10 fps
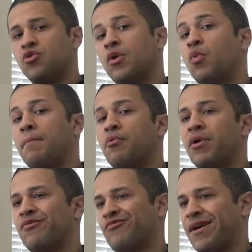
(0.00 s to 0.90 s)
you get 1
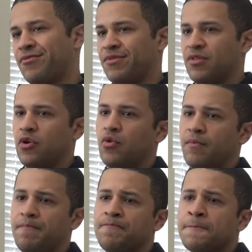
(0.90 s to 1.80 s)
point rather than 2
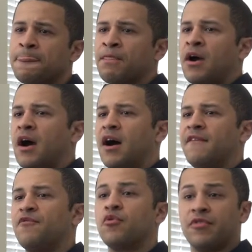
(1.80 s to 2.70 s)

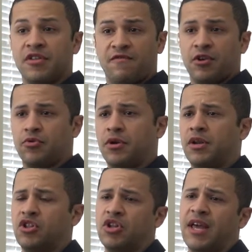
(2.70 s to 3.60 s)
for this victory
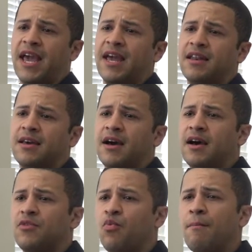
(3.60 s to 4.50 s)
condition. And
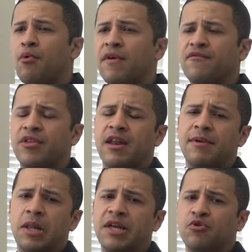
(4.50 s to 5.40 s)
1 point for the
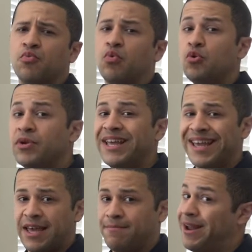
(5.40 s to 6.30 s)
enemy leader wounding
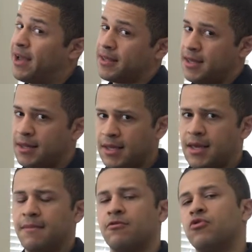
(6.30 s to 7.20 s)
him, not killing
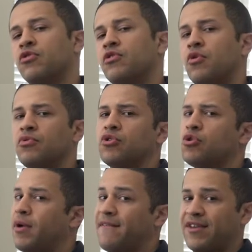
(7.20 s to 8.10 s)
him. So just note that you
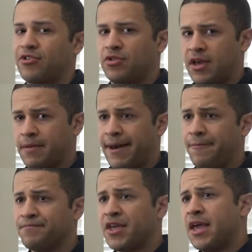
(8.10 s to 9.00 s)
don't have to actually take him
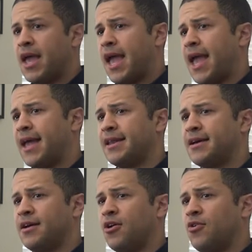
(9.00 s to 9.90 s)
out. And
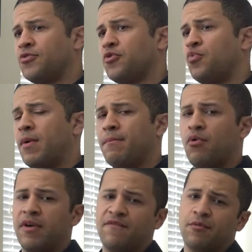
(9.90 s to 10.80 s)
also 1
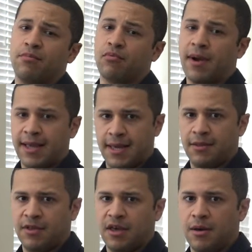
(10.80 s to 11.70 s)
point for
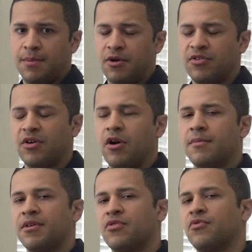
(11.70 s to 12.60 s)
breaking the opposing
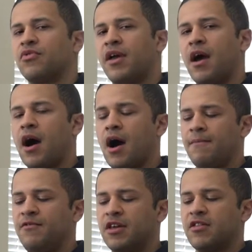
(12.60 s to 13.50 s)
army. So there's an
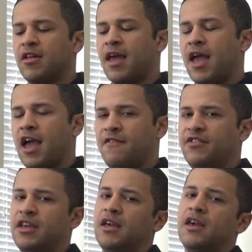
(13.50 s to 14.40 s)
obvious
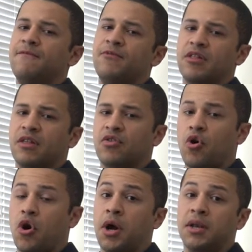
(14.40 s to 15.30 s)
heavy emphasis
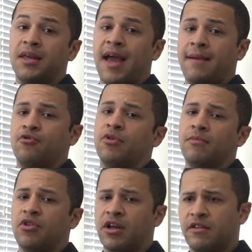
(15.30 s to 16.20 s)
on capturing
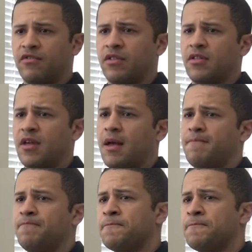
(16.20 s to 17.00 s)
objectives in this game.